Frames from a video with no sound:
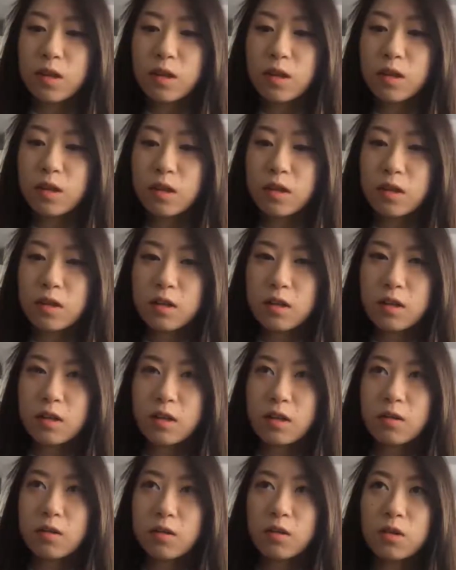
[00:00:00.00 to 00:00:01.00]
what
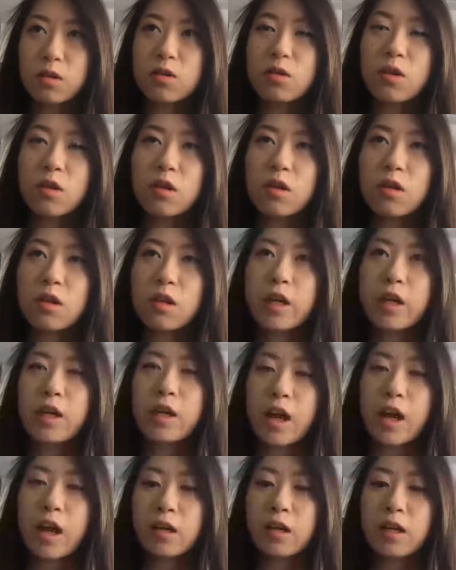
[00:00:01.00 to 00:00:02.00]
you
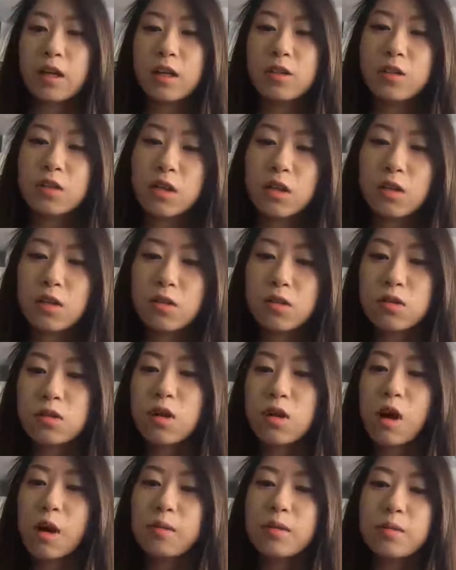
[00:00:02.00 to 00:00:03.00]
like analytics you can
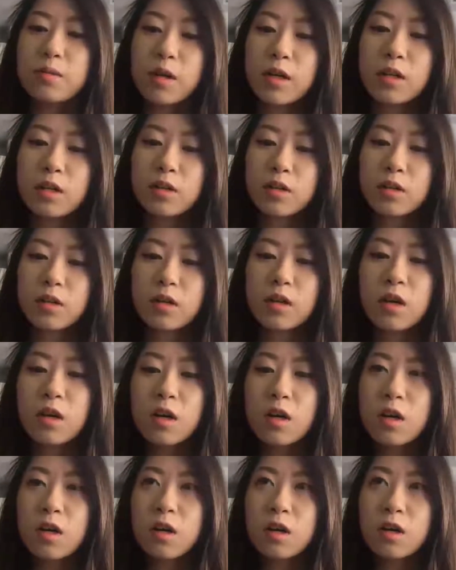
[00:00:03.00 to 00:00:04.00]
use to optimize
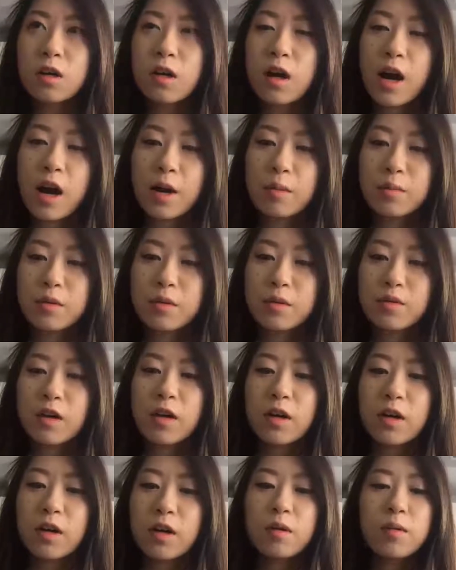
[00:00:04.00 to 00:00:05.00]
your your app
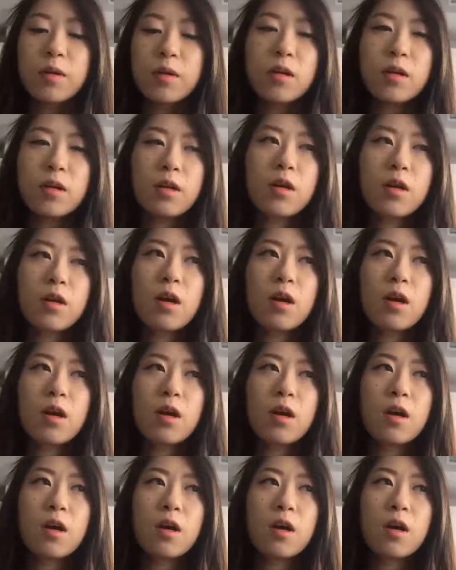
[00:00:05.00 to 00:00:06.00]
development.
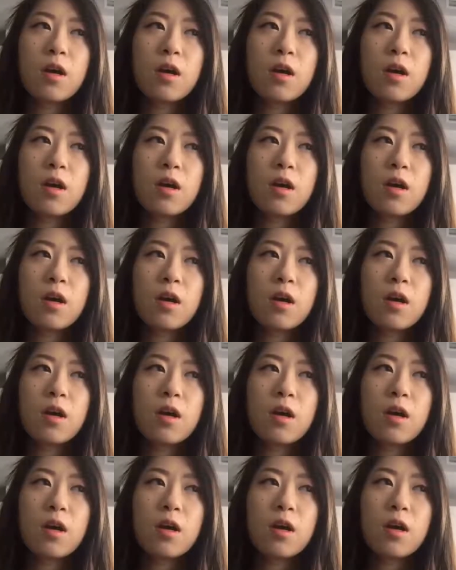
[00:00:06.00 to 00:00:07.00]
Um,
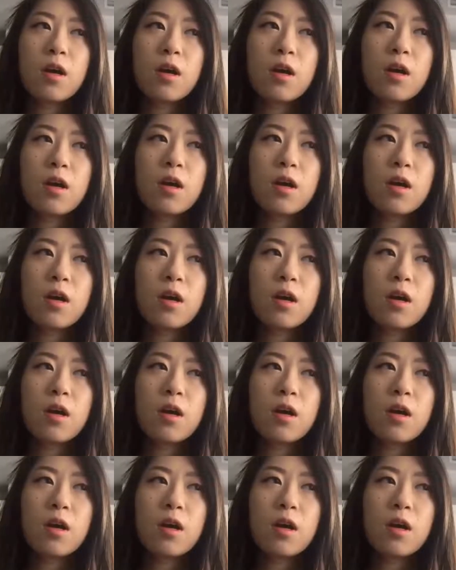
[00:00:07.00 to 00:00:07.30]
mm-hmm. like